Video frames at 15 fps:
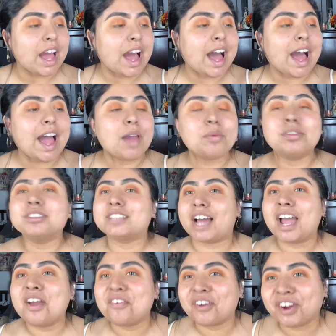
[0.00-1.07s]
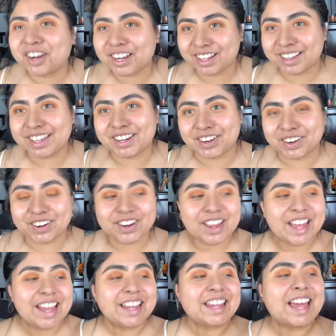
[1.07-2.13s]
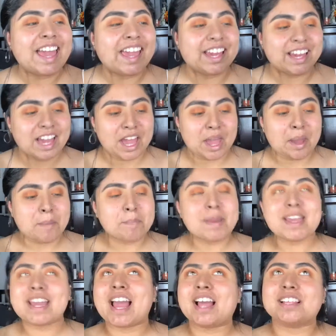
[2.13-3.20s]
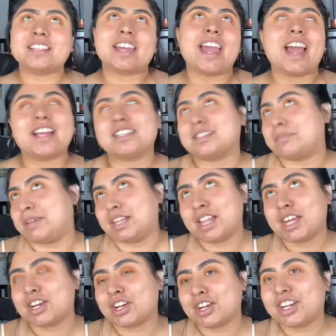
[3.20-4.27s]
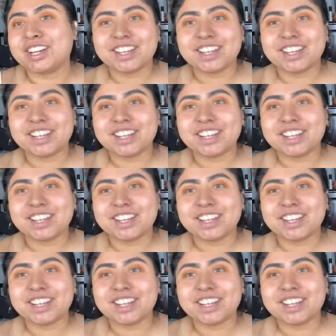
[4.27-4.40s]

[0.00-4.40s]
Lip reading: I will die for glitter. Like, my casket has to be glitter.